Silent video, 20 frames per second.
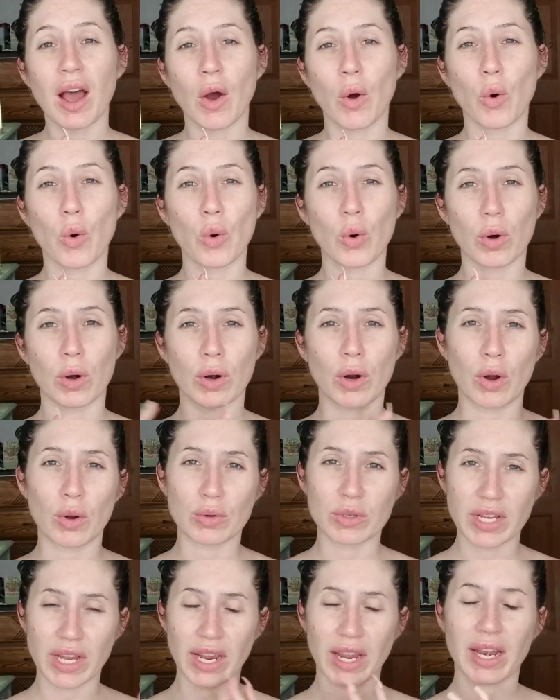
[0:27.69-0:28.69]
or go
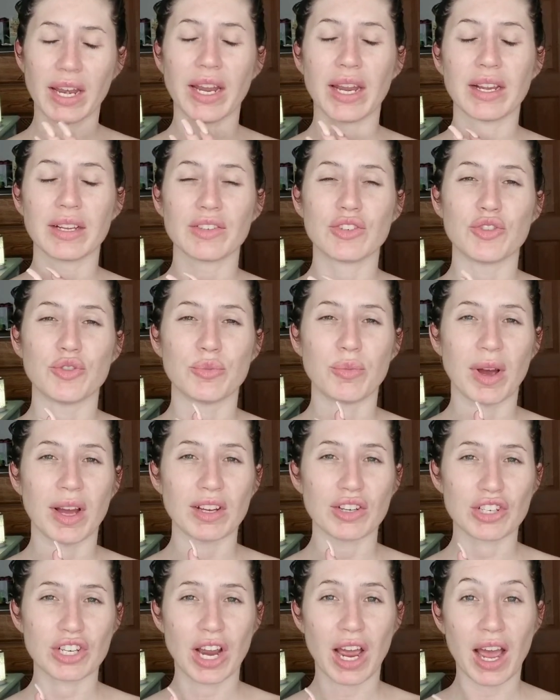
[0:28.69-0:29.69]
tanning too
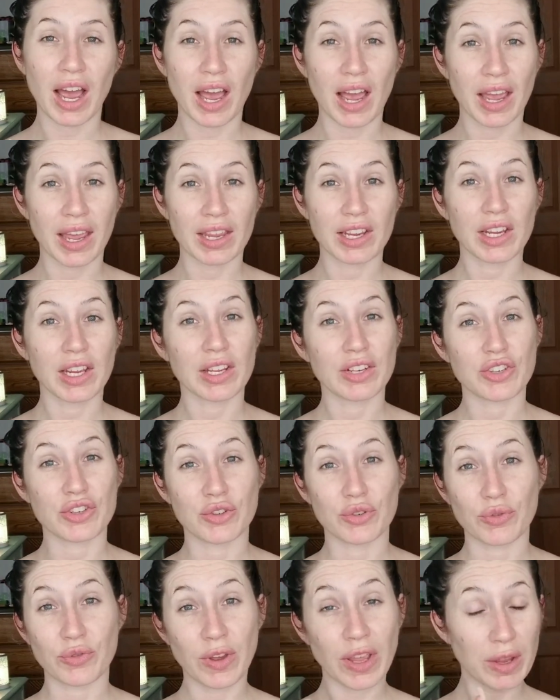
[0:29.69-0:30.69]
much, I
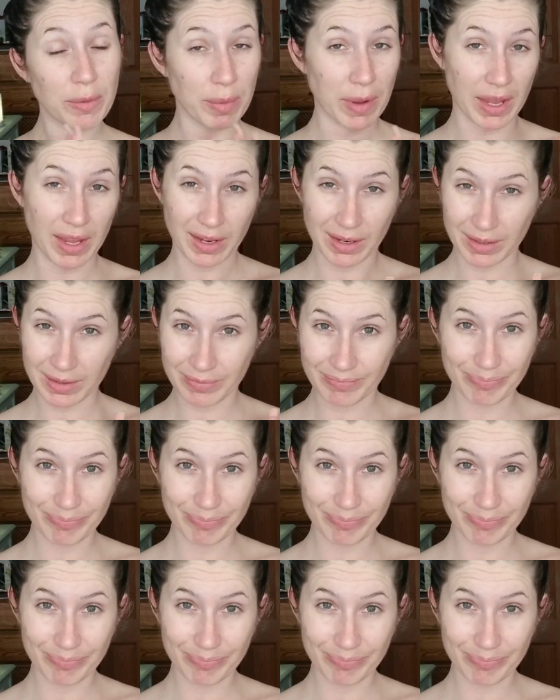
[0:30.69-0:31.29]
do fake bake.